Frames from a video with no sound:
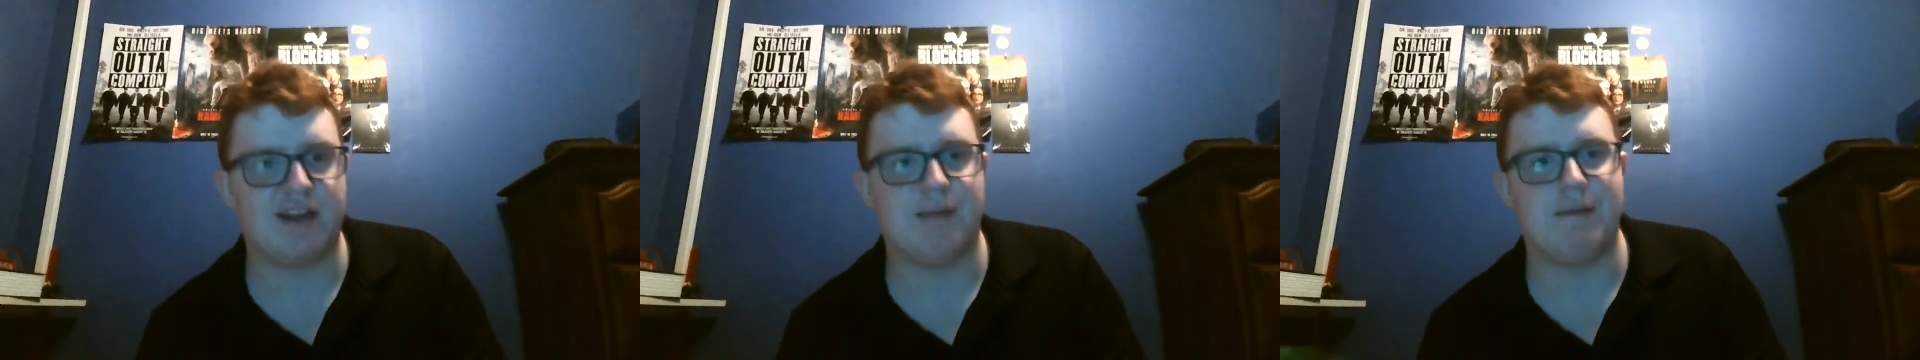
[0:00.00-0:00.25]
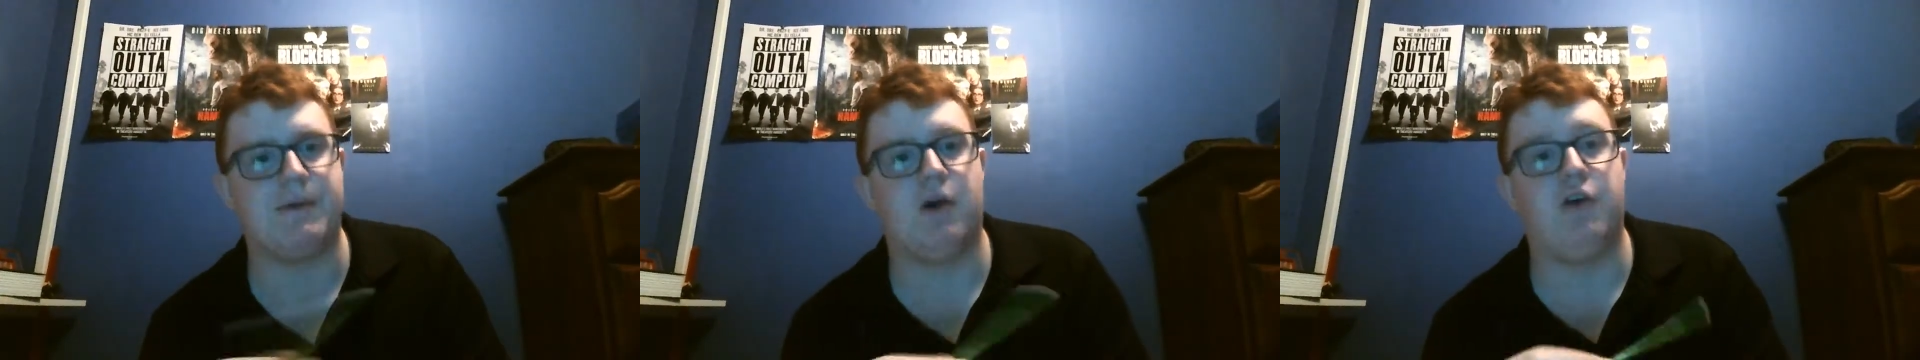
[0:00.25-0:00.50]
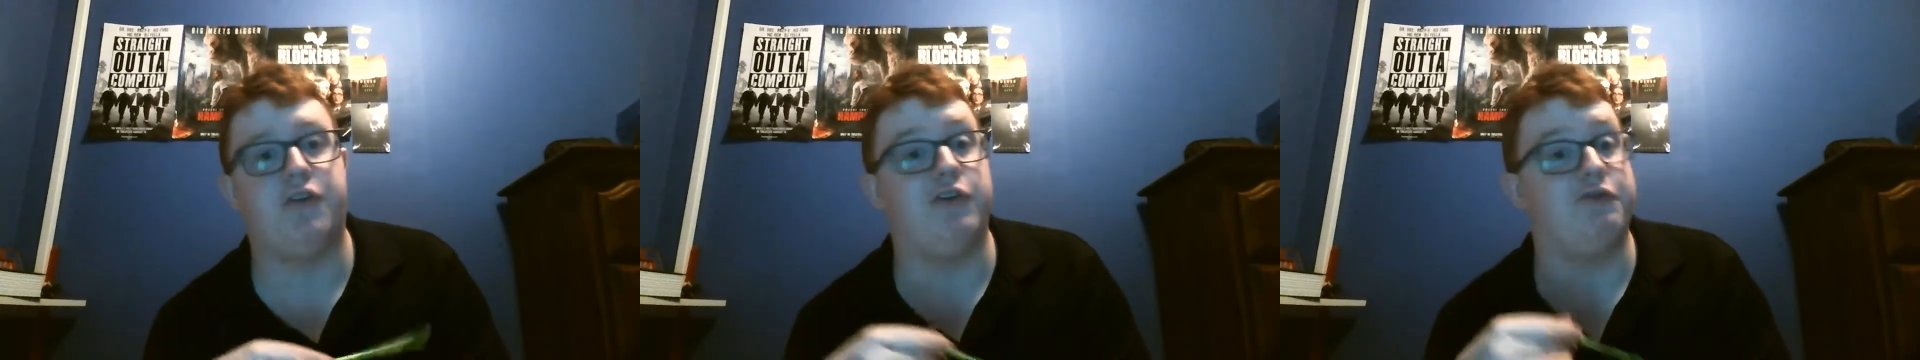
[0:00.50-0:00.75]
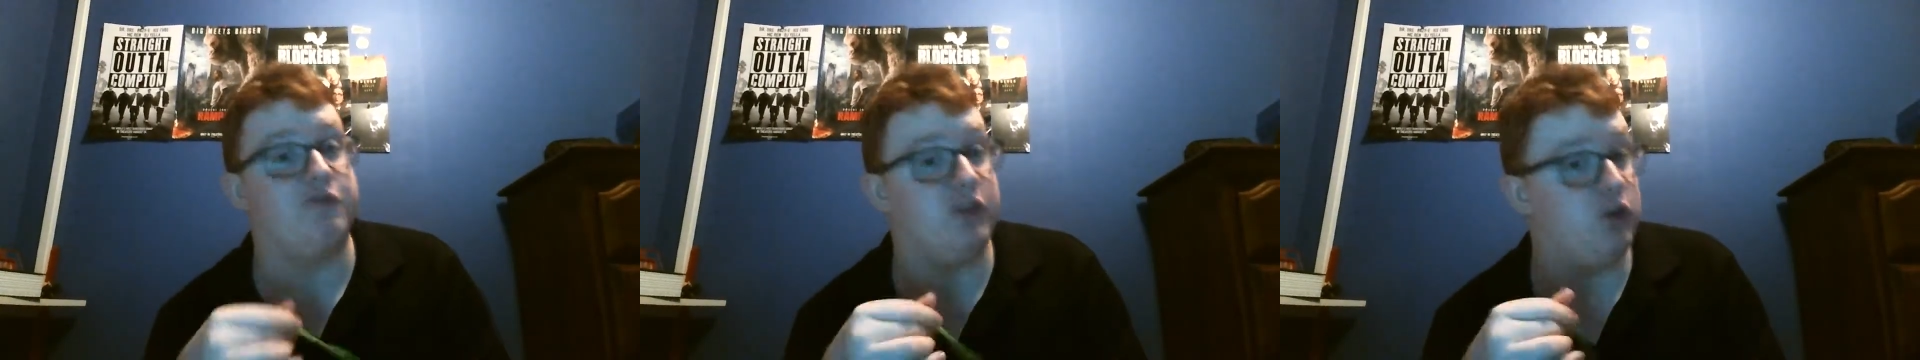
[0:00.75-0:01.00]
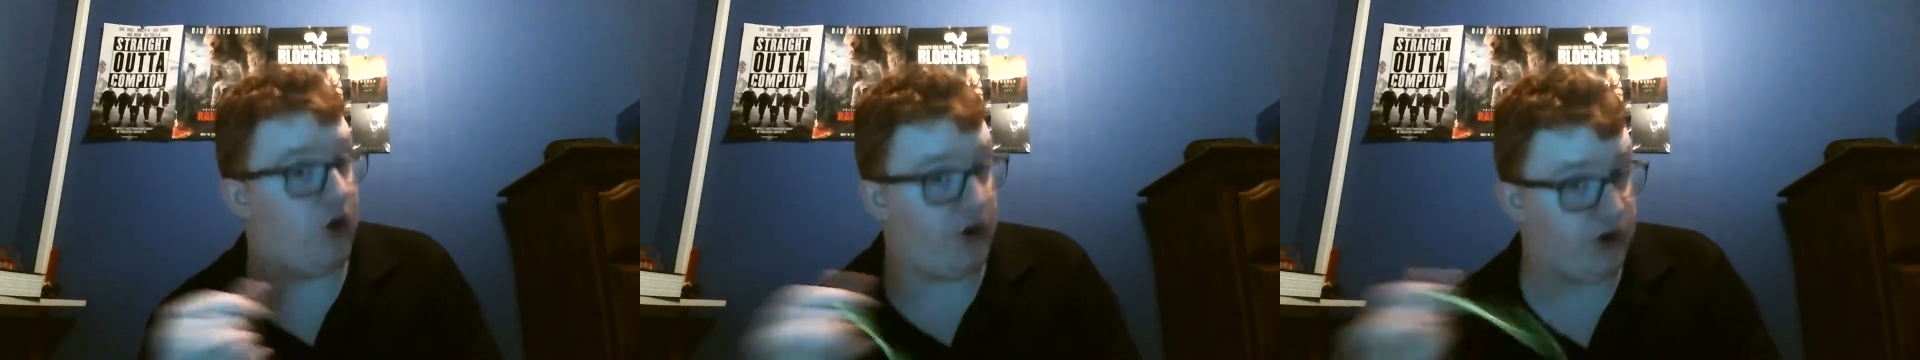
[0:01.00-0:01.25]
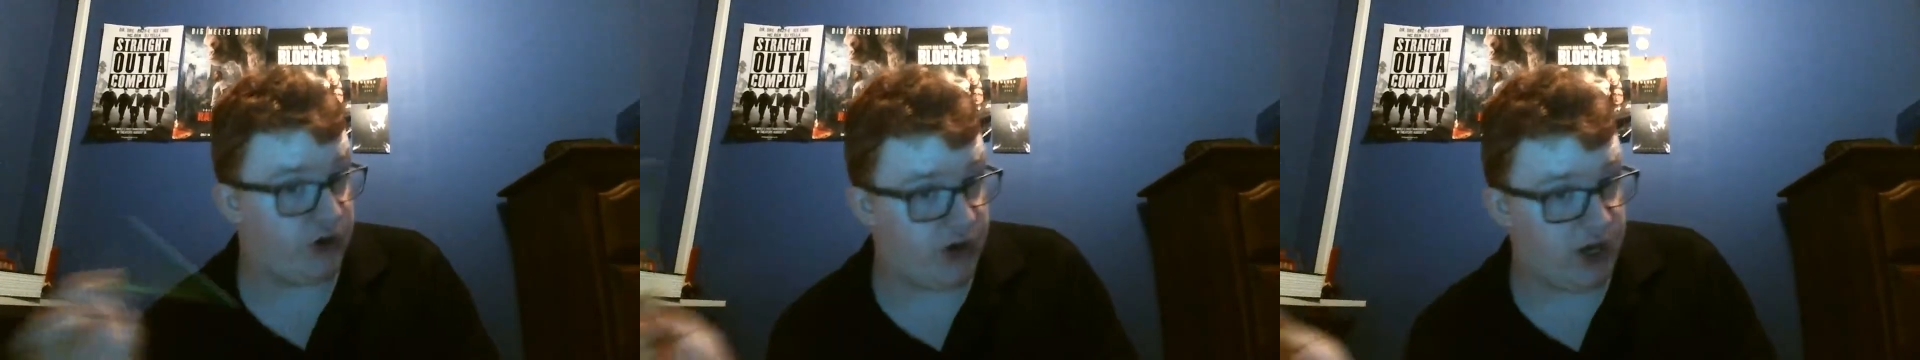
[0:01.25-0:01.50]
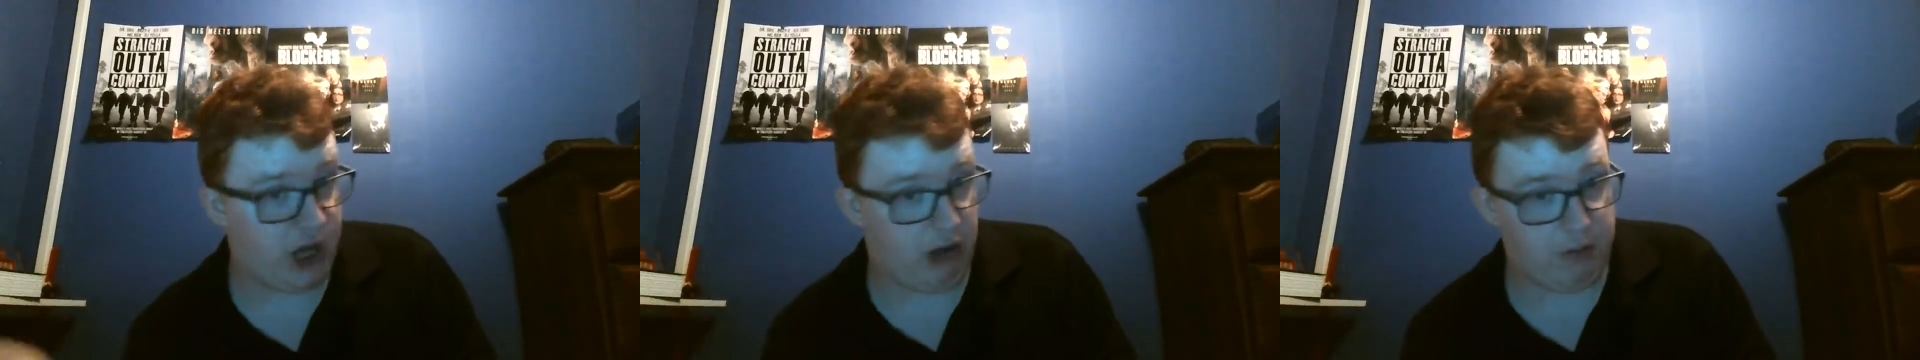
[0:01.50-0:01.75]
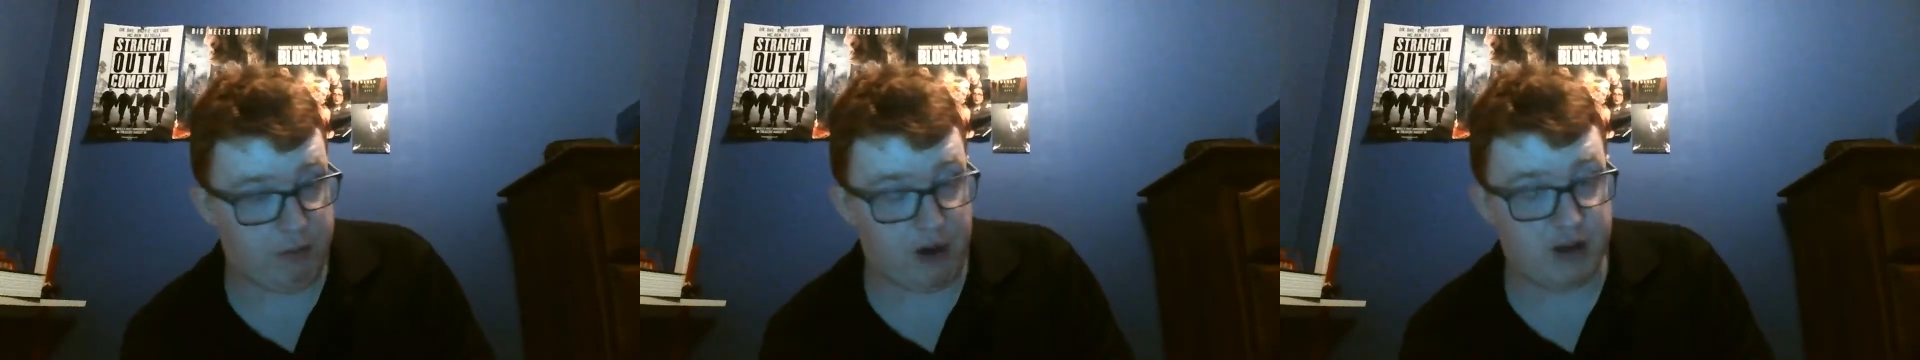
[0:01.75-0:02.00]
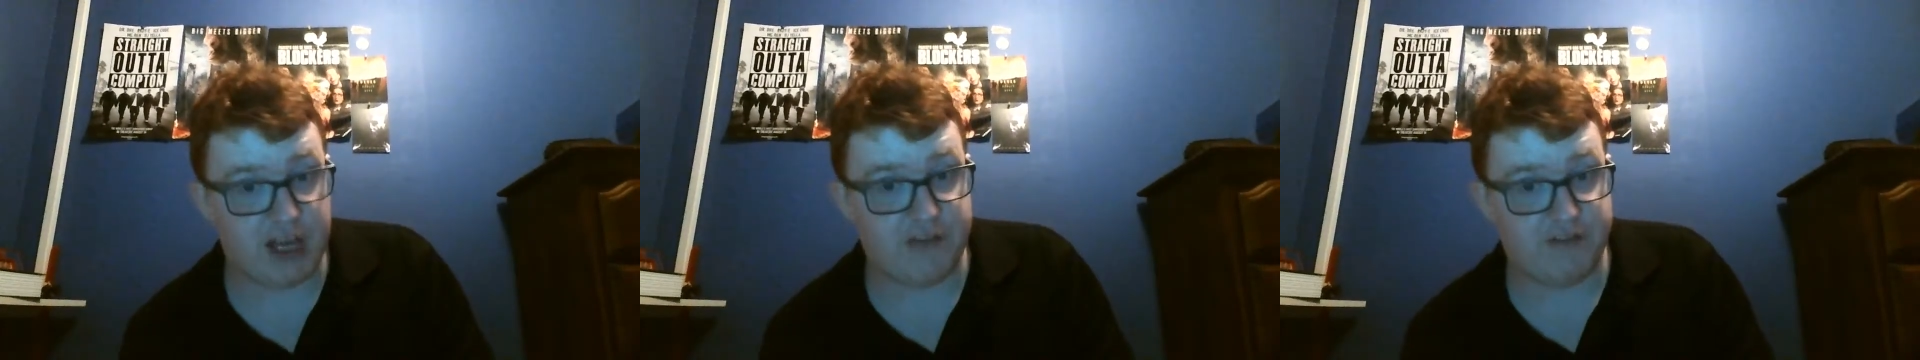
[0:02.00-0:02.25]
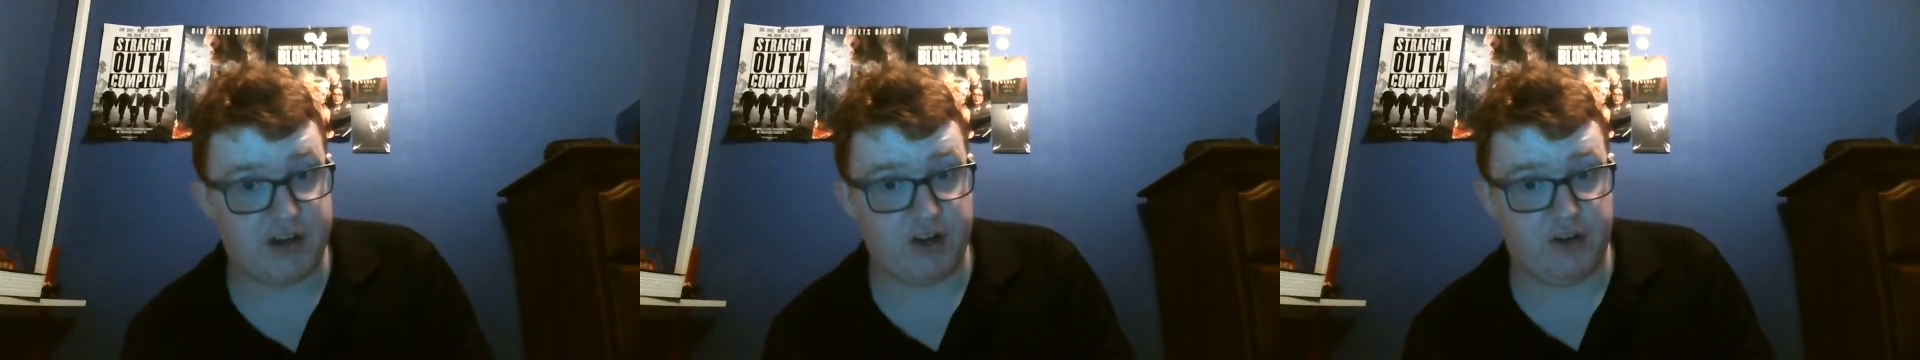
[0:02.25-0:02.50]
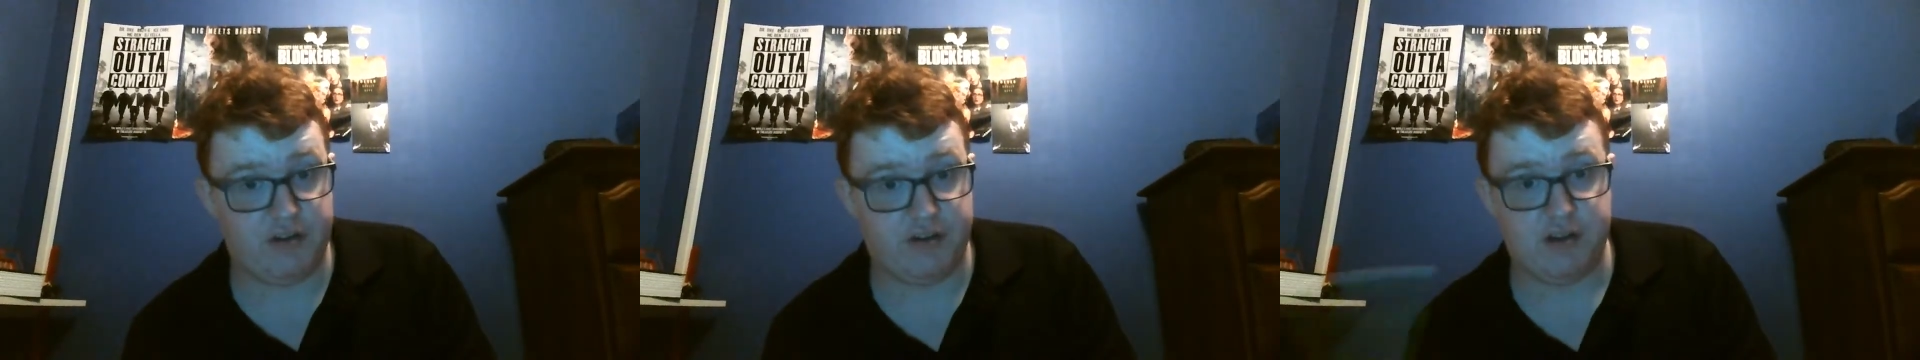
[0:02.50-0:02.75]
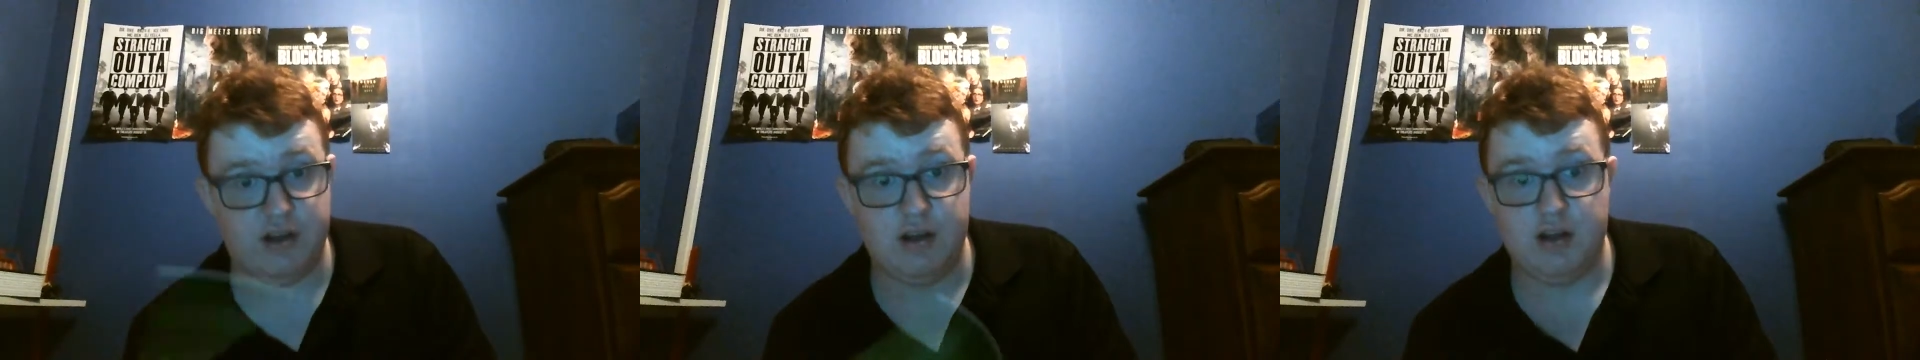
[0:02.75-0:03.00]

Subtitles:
and maybe also a few other Harry Potter videos